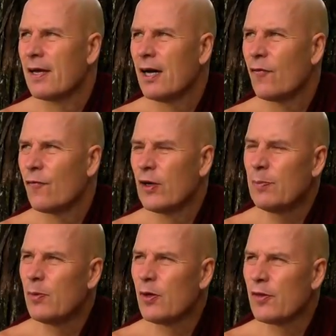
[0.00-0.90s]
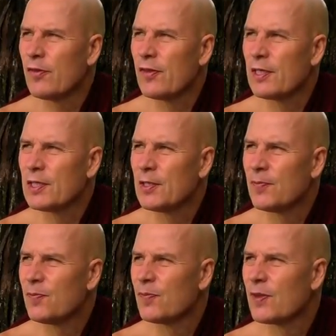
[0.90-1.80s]
of rebirth,
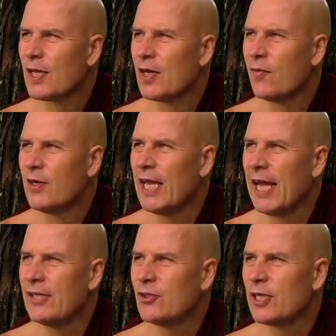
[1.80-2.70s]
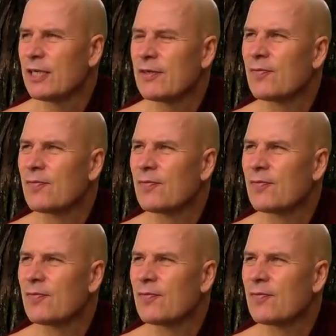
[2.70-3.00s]
re-aging,